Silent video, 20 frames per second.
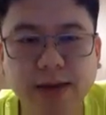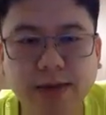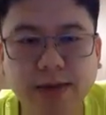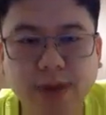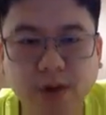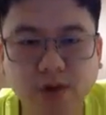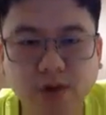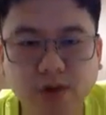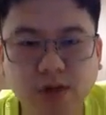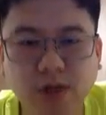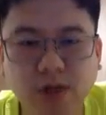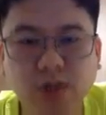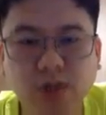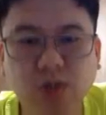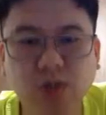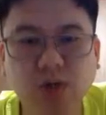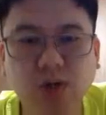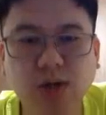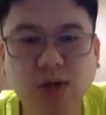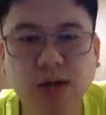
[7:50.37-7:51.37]

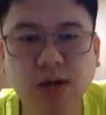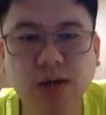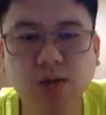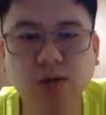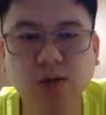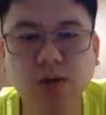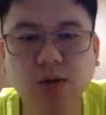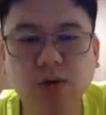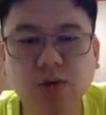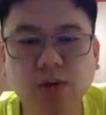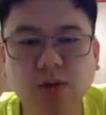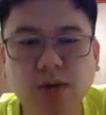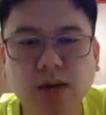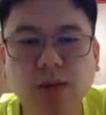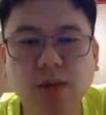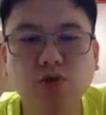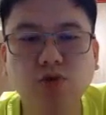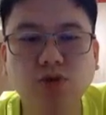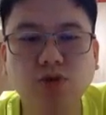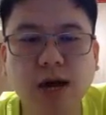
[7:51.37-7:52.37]
mountains, all that. So it will
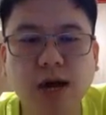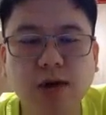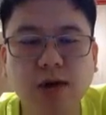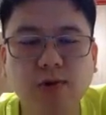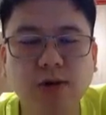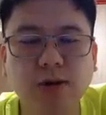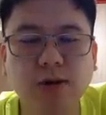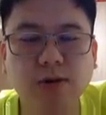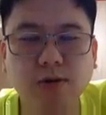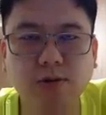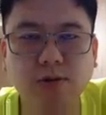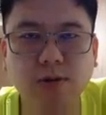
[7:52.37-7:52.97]
become dry wind.